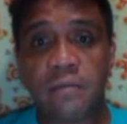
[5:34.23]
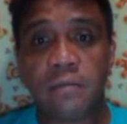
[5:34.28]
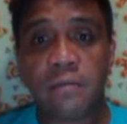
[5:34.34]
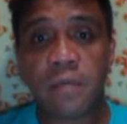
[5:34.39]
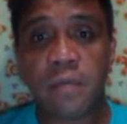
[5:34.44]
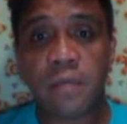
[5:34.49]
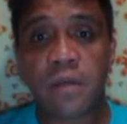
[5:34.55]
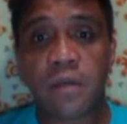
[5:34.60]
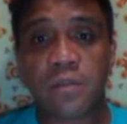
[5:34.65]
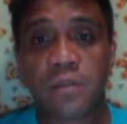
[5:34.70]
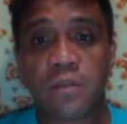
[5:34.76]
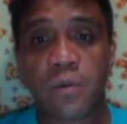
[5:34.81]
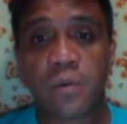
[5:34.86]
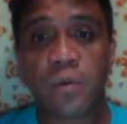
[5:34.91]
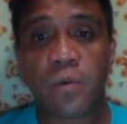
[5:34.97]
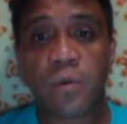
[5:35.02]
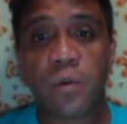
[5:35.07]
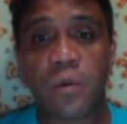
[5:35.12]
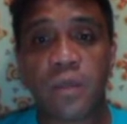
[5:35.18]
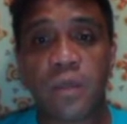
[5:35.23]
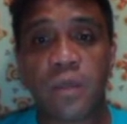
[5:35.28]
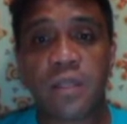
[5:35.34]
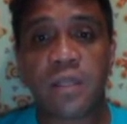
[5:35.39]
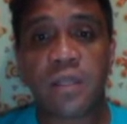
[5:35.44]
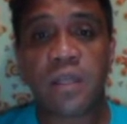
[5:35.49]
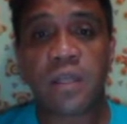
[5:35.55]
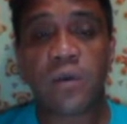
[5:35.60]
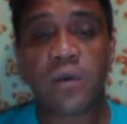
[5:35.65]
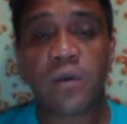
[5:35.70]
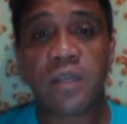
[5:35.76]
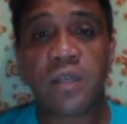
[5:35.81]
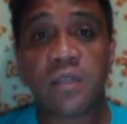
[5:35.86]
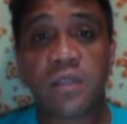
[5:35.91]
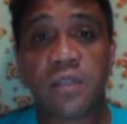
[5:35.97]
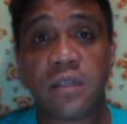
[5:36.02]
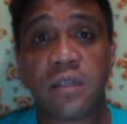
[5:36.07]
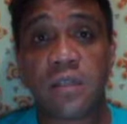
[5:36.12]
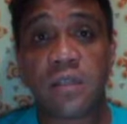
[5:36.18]
because what we wanted now
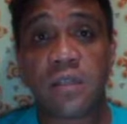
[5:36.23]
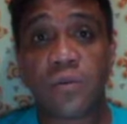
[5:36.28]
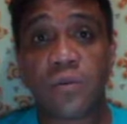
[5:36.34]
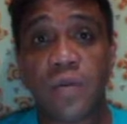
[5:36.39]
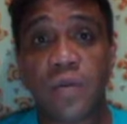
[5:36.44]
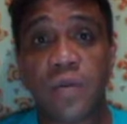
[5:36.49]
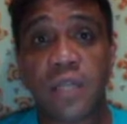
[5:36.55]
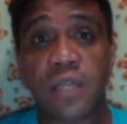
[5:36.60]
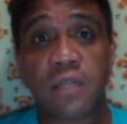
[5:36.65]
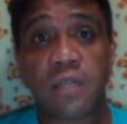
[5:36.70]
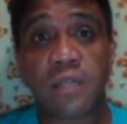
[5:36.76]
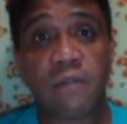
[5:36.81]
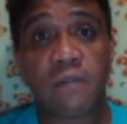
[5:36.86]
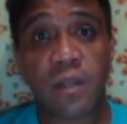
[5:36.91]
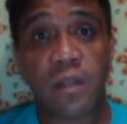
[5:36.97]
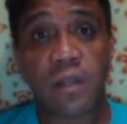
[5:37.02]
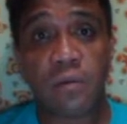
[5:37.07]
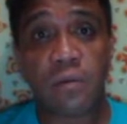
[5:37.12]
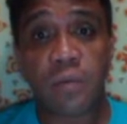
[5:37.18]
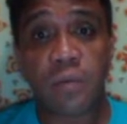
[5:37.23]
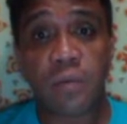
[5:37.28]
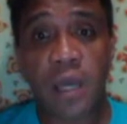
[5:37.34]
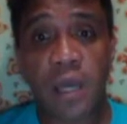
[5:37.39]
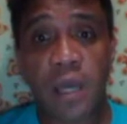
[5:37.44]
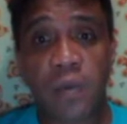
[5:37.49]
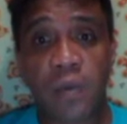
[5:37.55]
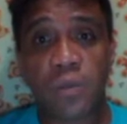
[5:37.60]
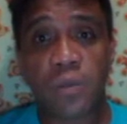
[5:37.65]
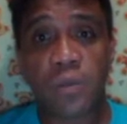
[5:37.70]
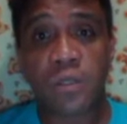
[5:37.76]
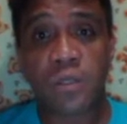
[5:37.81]
is to get the value of k